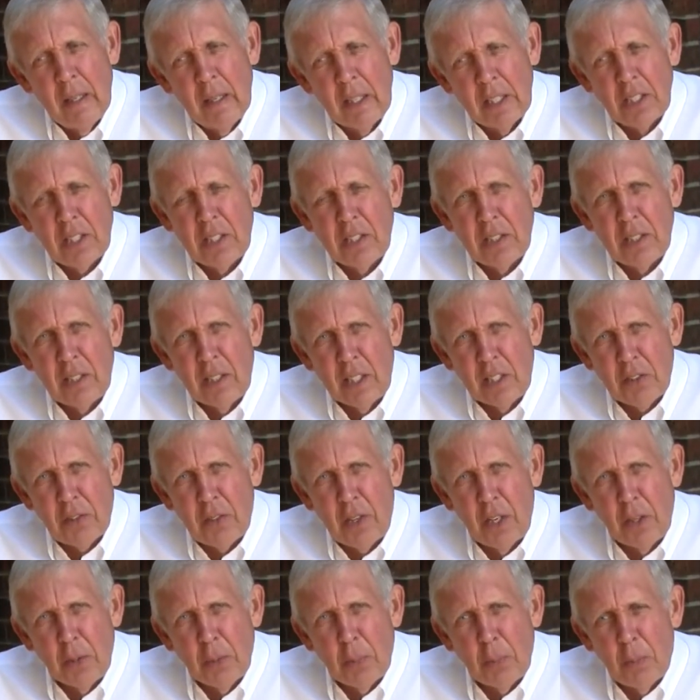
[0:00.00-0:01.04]
Let's
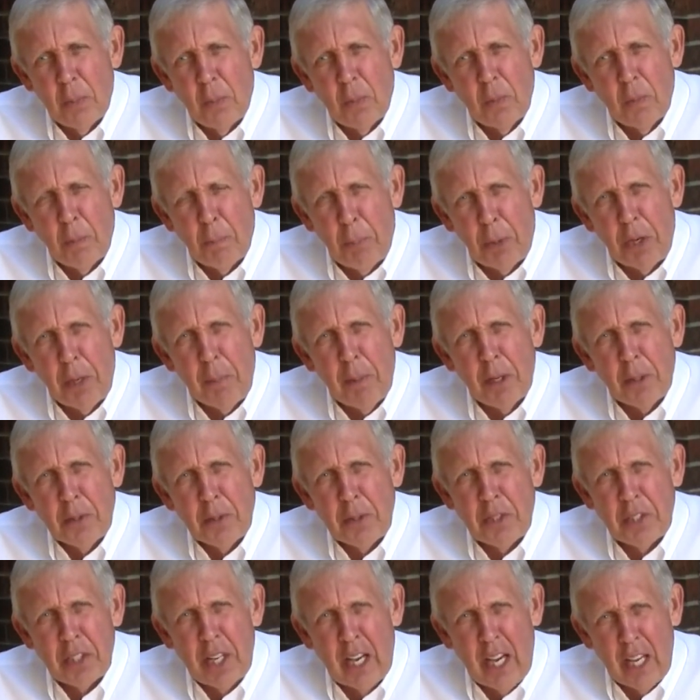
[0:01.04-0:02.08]
go put him on
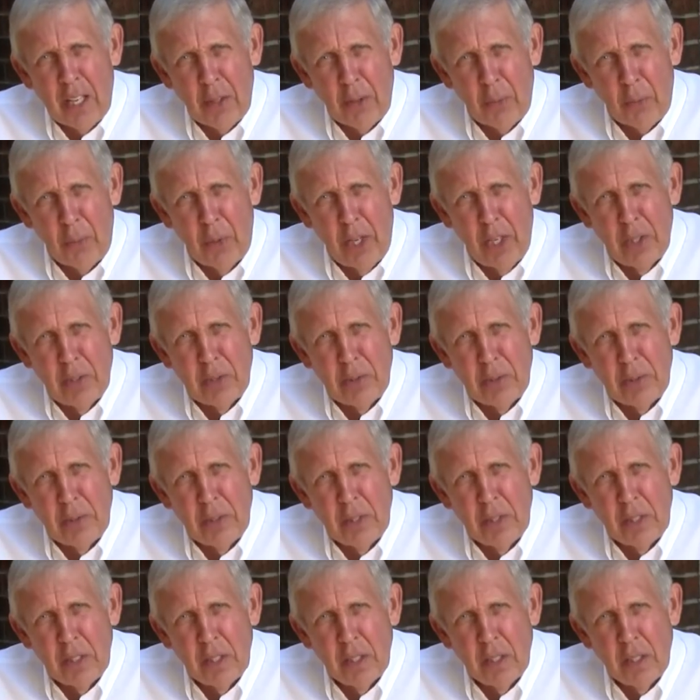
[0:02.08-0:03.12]
the side of the road.
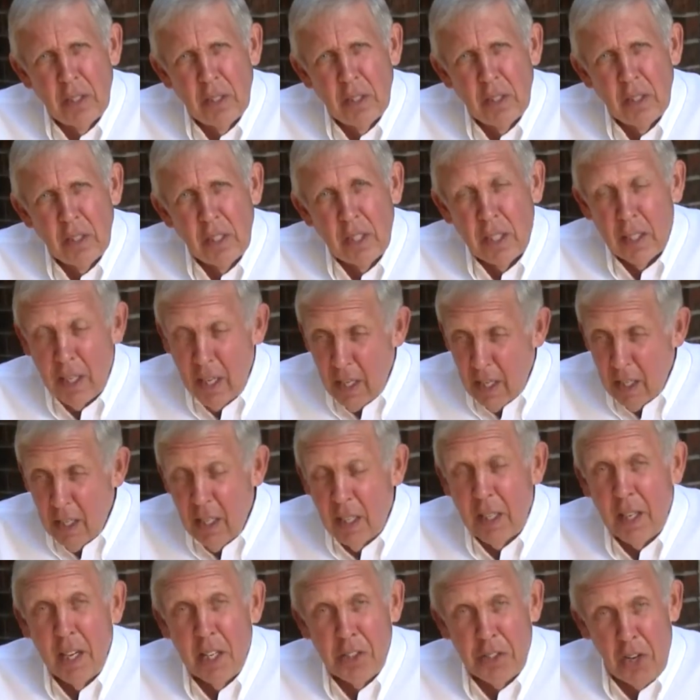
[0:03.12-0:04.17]
And
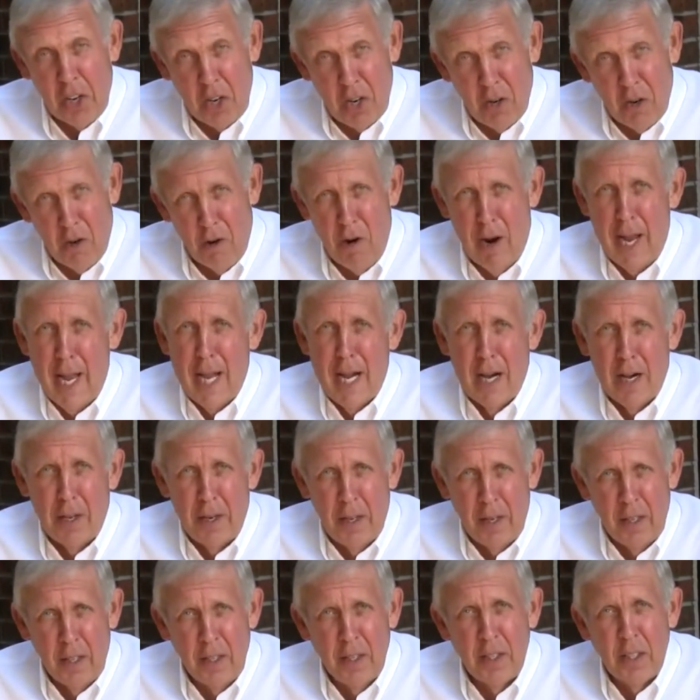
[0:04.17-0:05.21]
there's a crowd
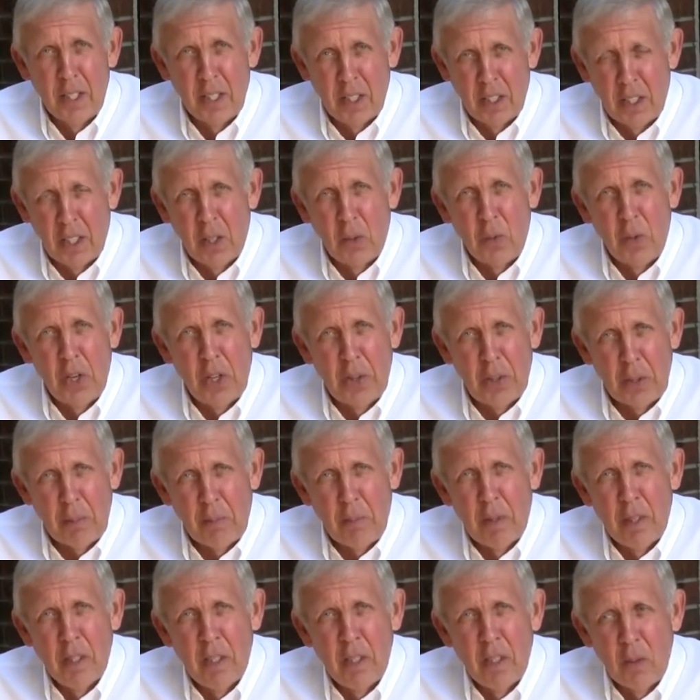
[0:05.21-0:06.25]
that'll go with
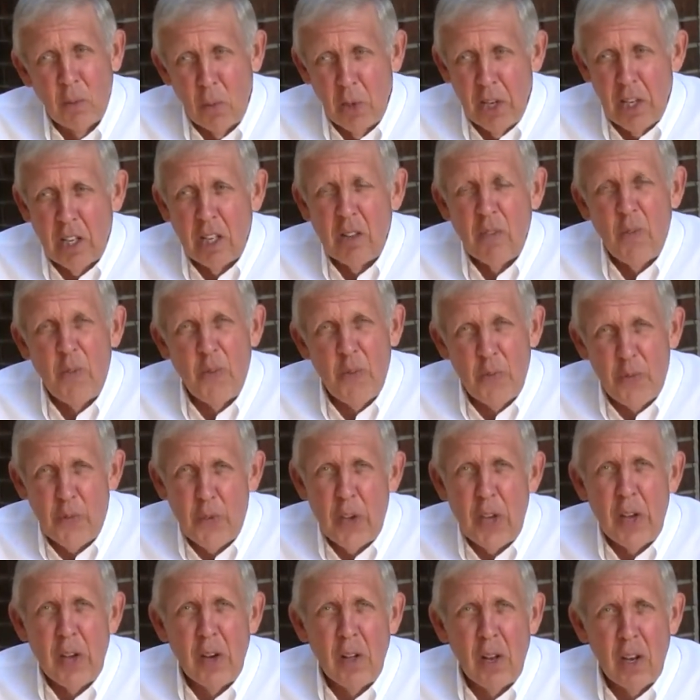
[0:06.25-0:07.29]
him. We can
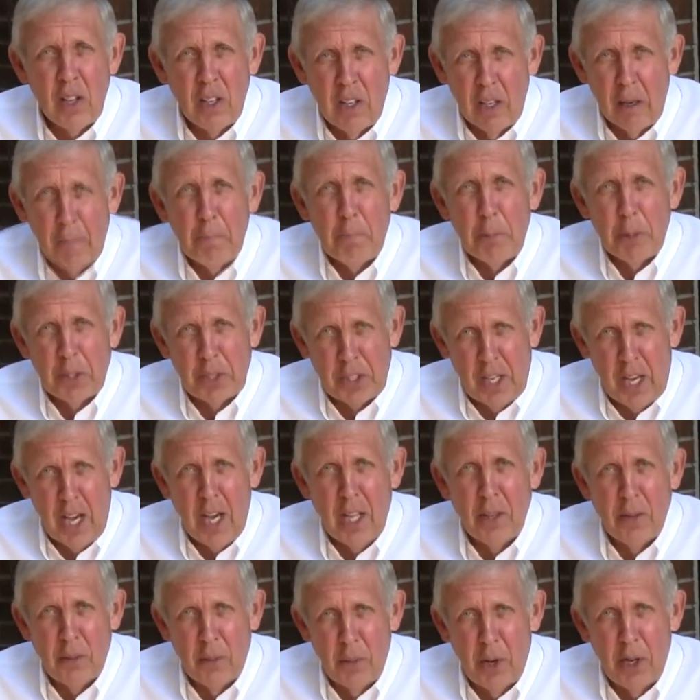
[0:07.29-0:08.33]
fill up the side
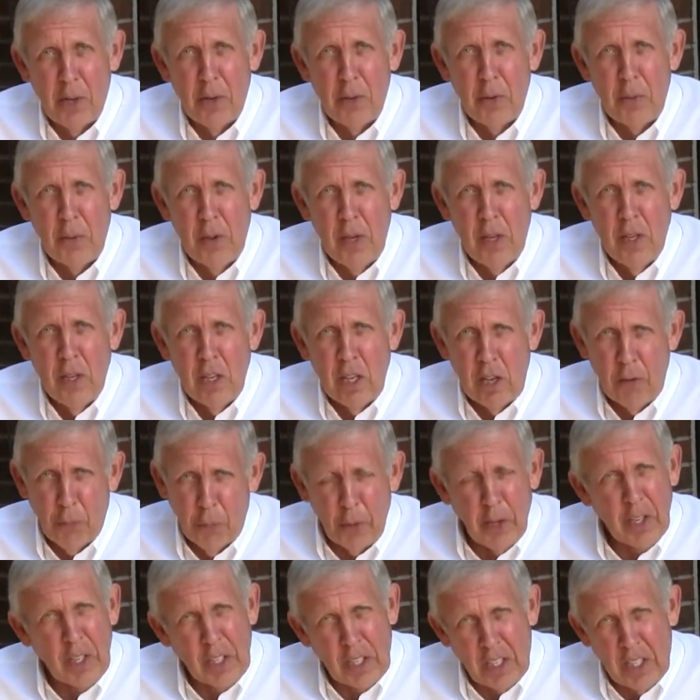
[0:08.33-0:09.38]
of the road if
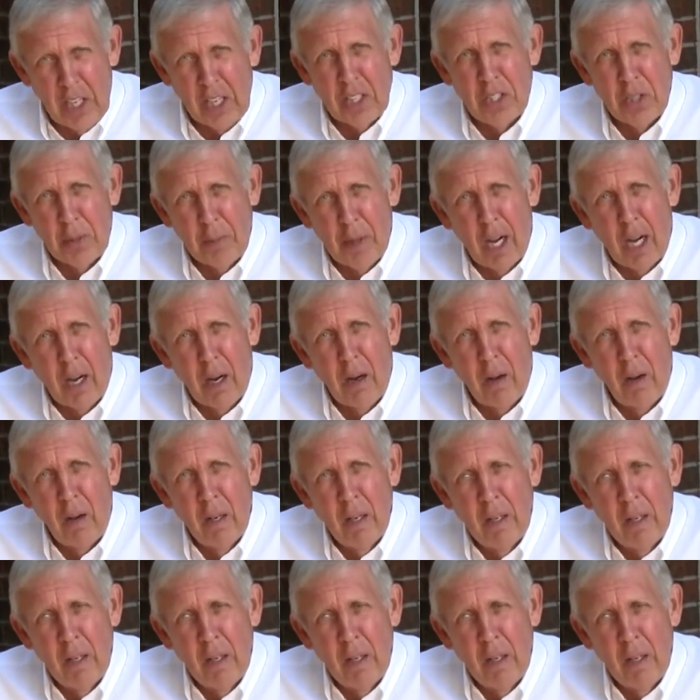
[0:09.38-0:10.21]
we could catch them all